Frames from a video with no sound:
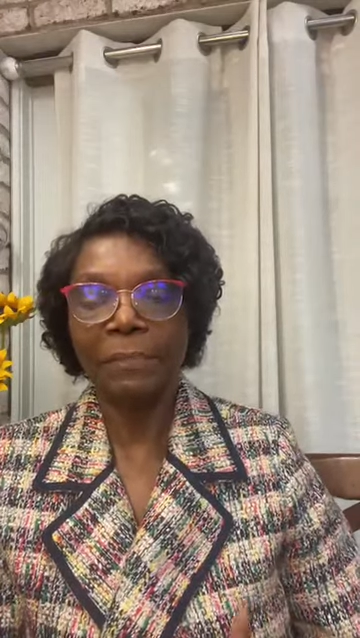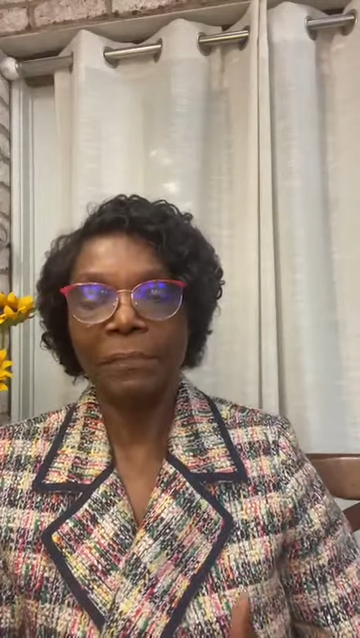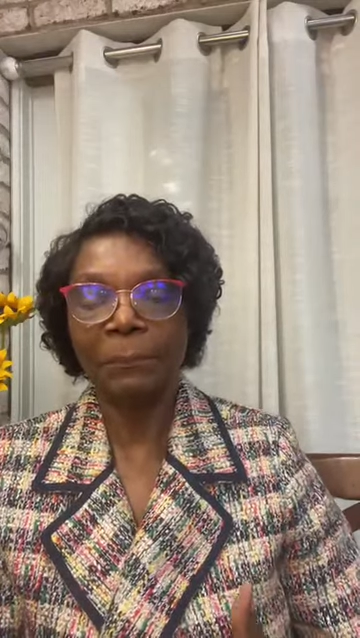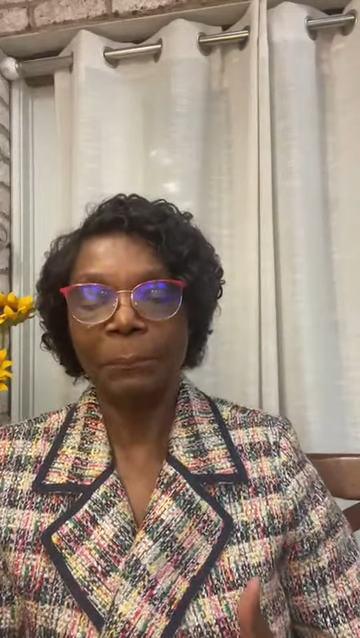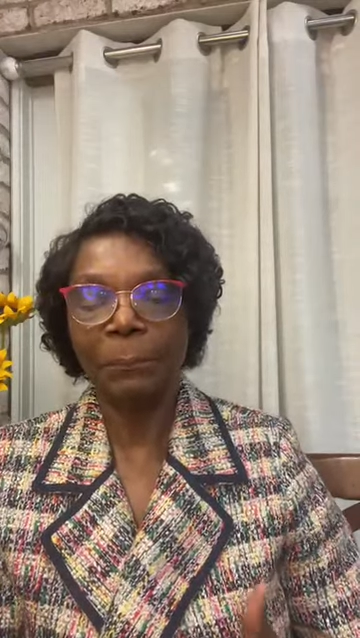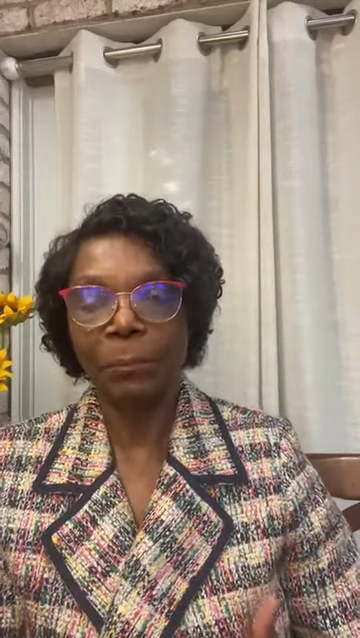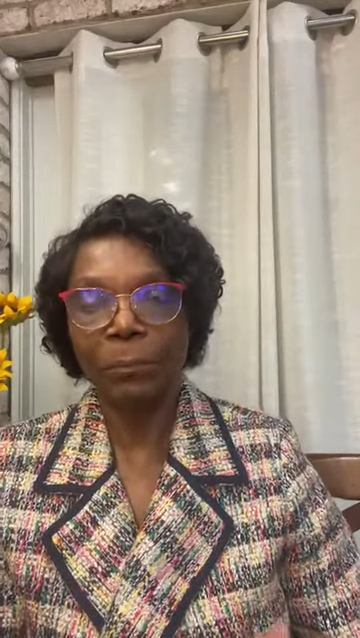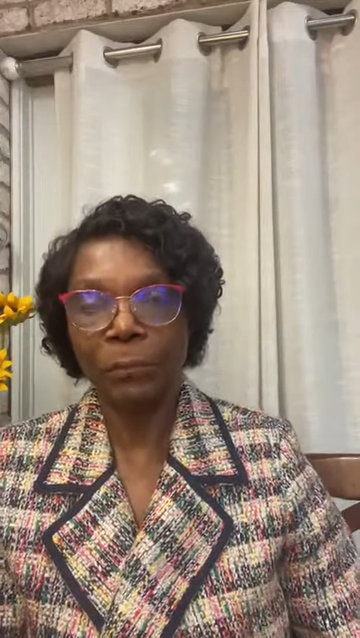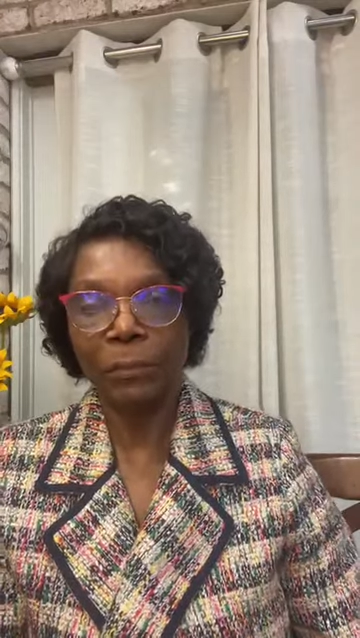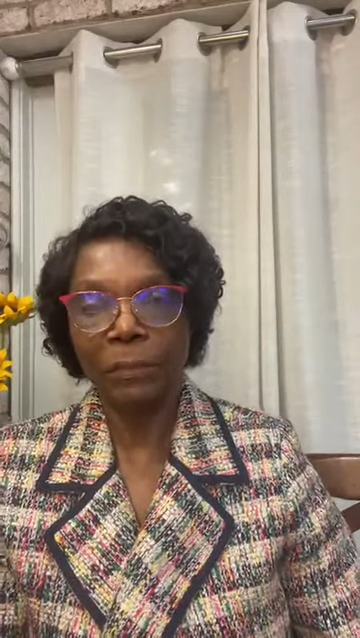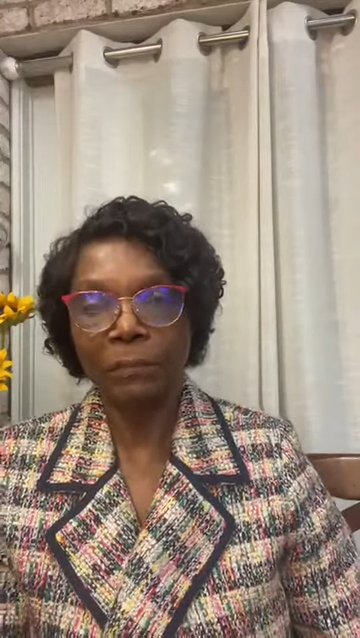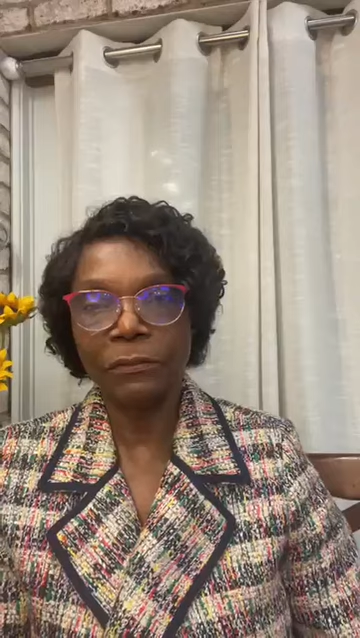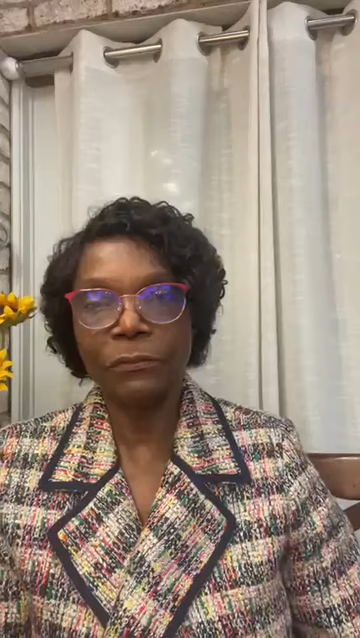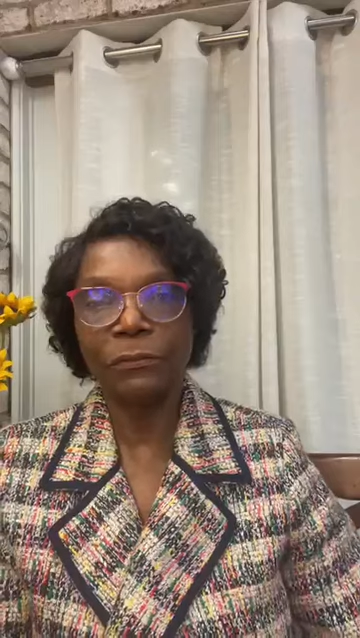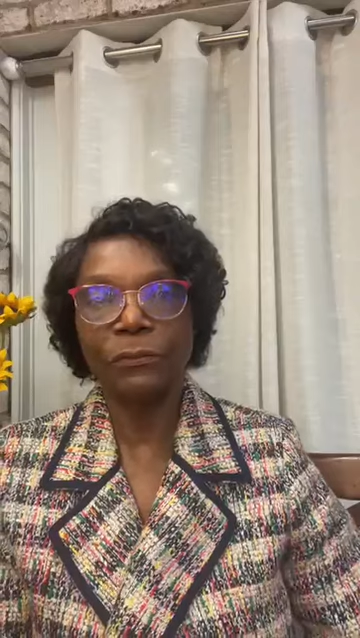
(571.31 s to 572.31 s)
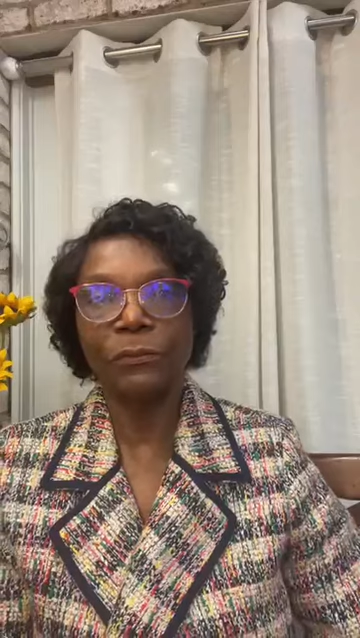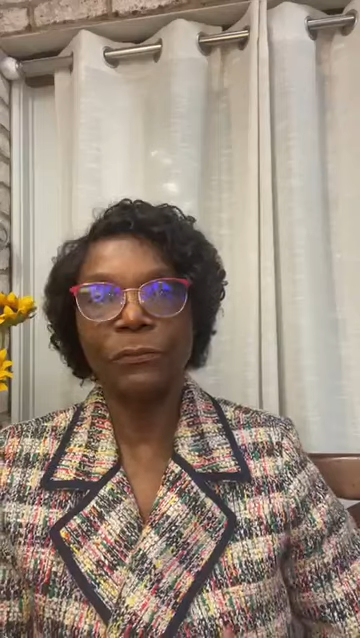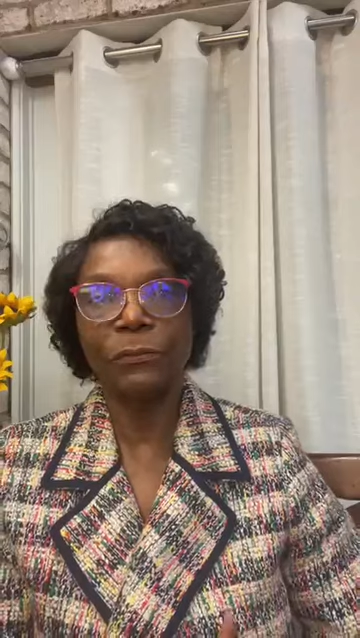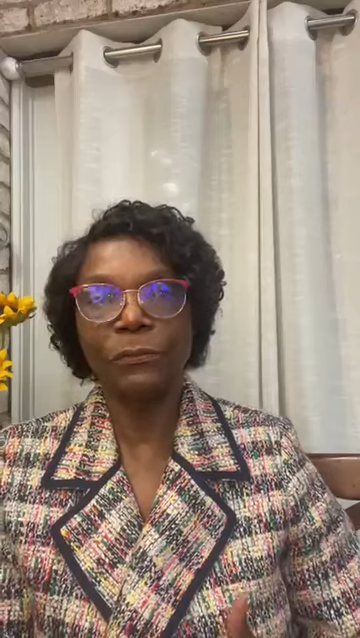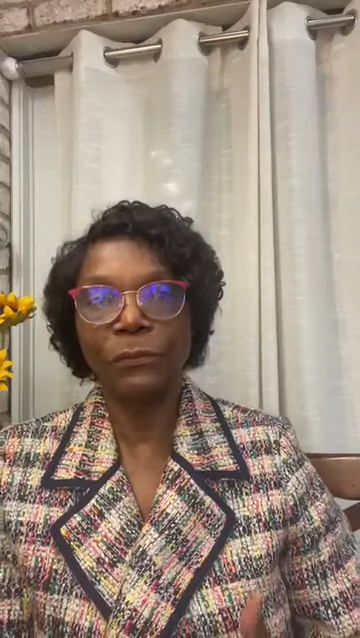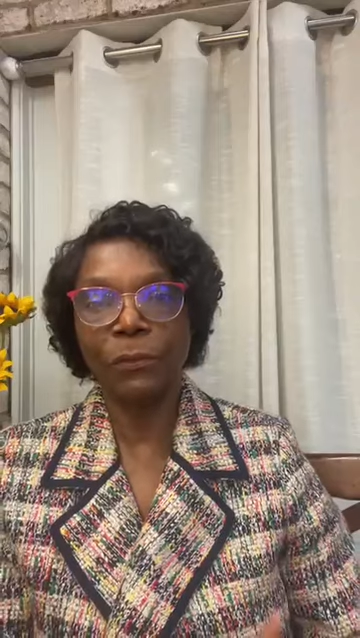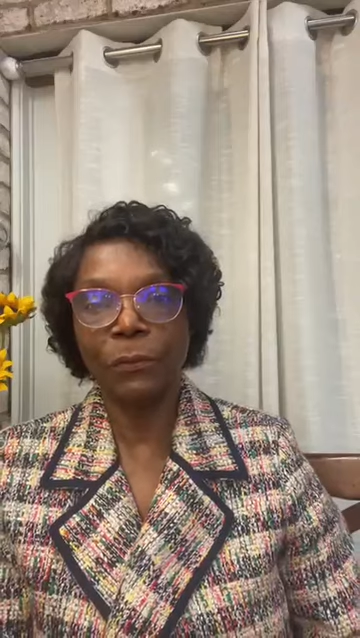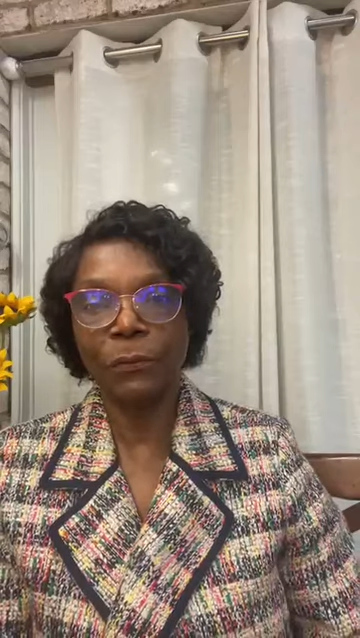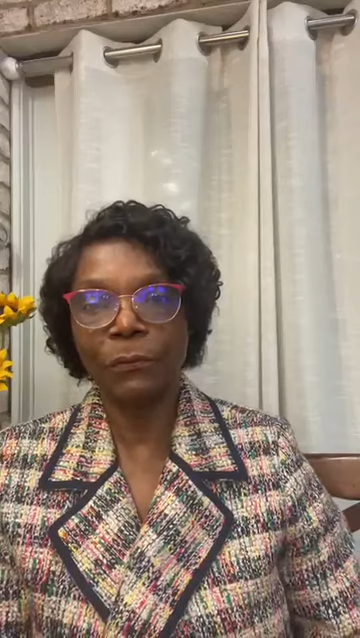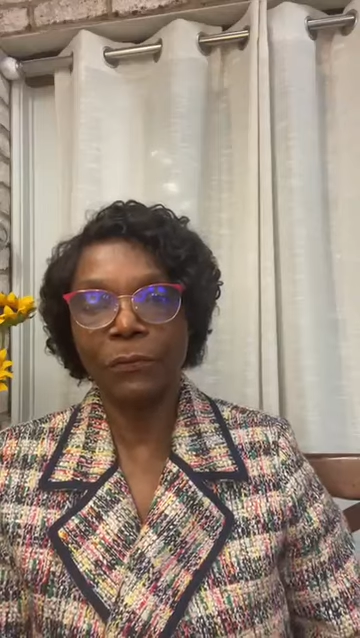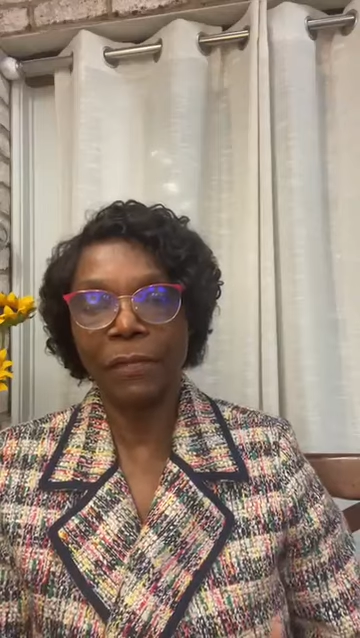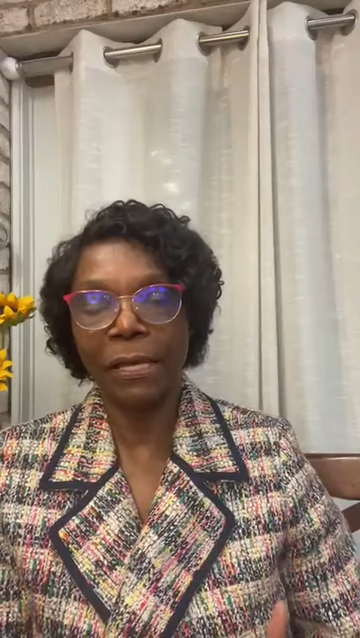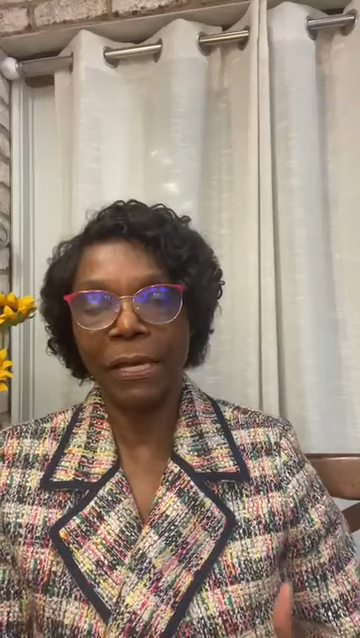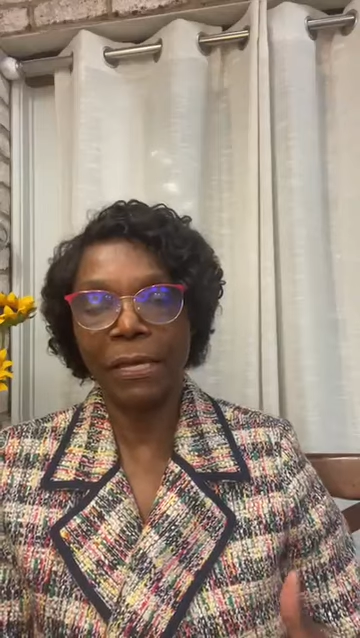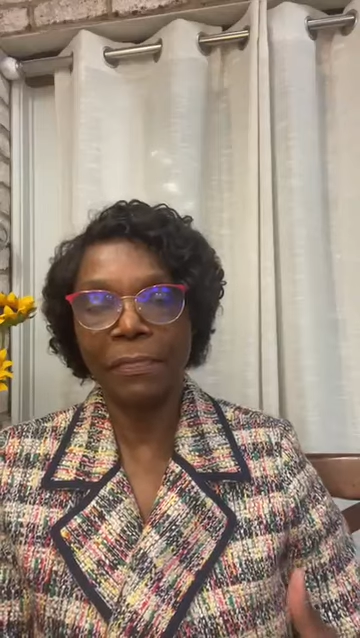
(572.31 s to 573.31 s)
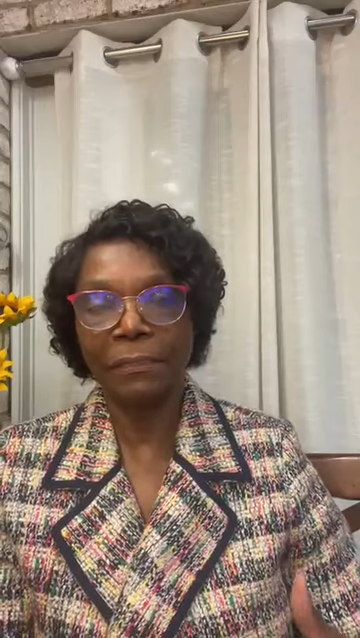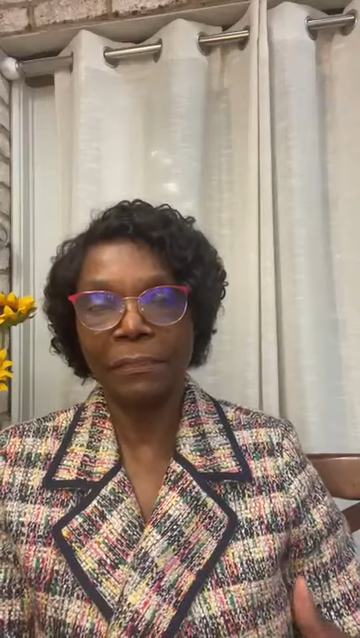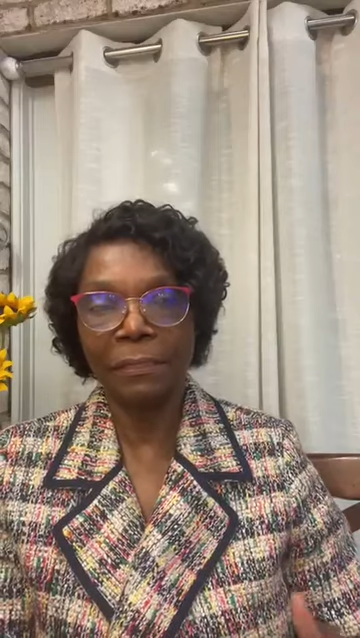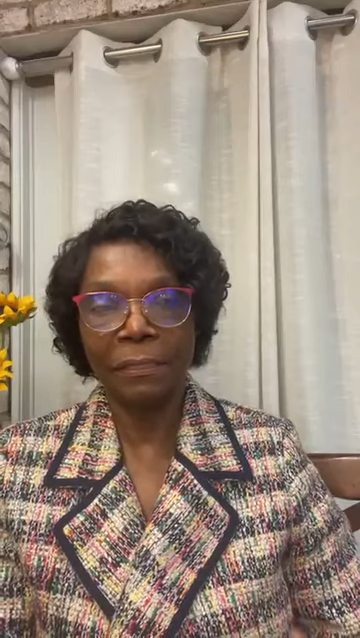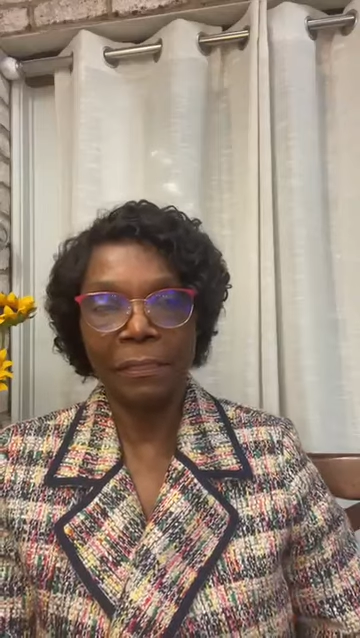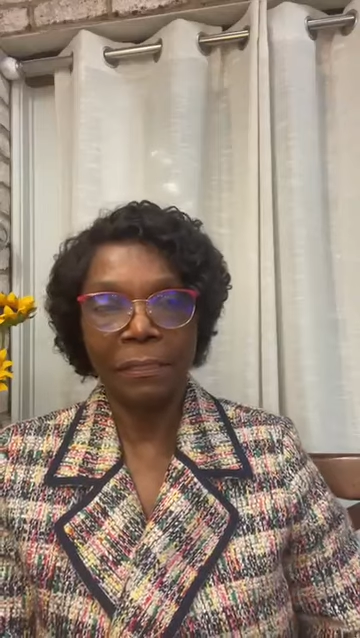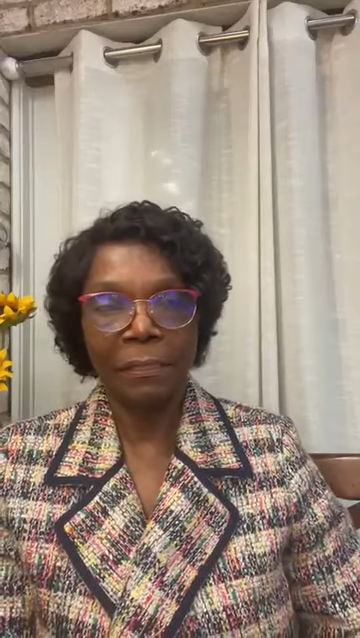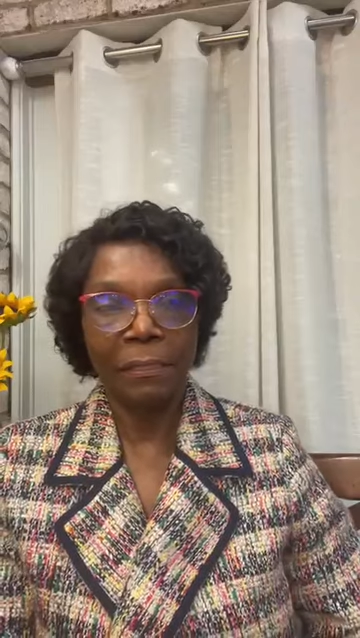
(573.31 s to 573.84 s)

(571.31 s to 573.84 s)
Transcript: important to know that